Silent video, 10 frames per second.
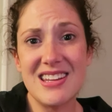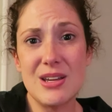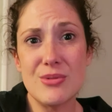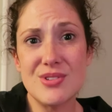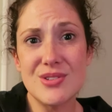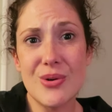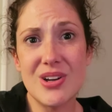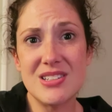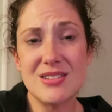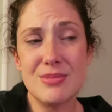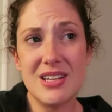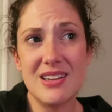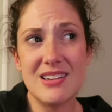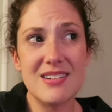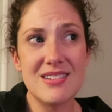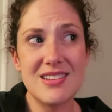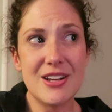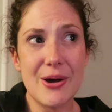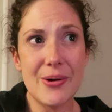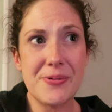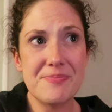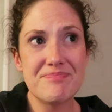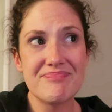and he was going to be you know